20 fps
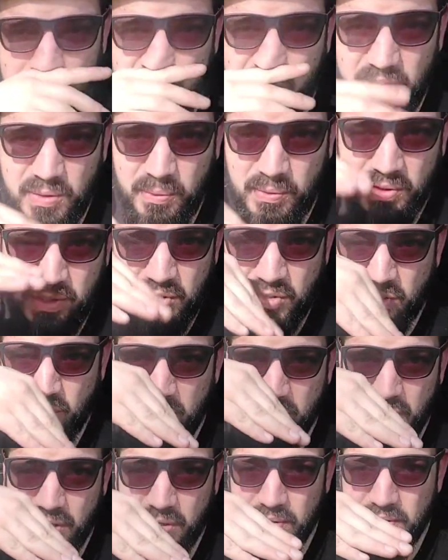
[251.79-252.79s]
What you want to try
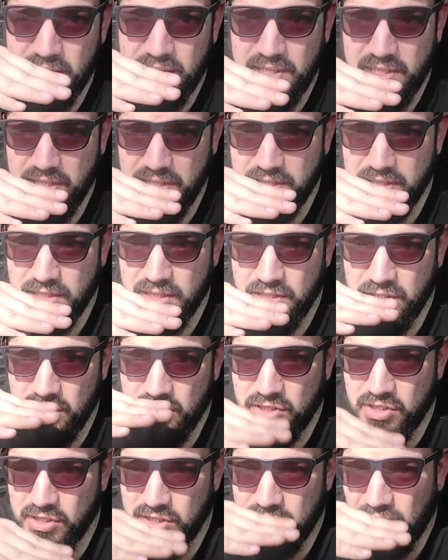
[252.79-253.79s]
and do is
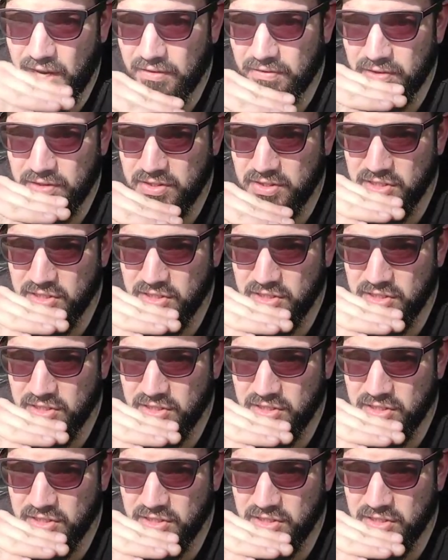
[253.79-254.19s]
just have a